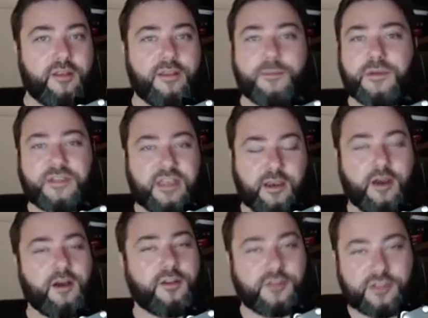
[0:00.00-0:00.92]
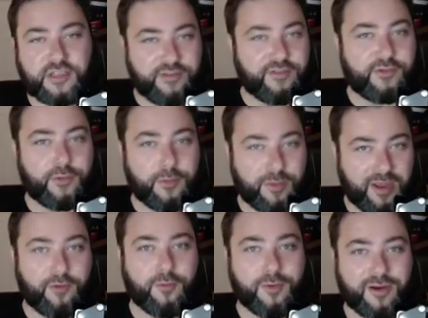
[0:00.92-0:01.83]
That means they can't just give it to a
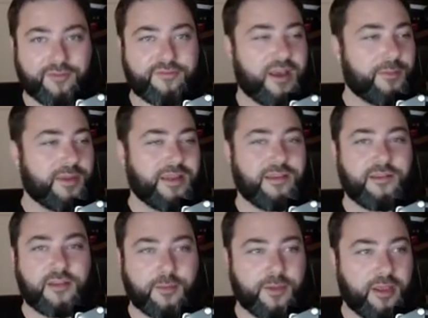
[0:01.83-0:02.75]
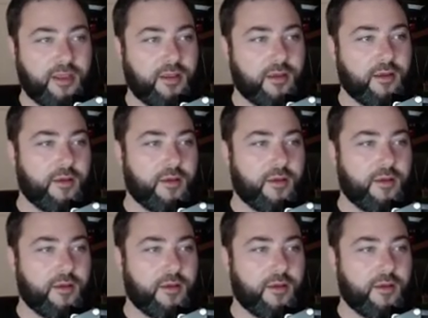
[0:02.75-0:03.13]
black or brown family, dummy.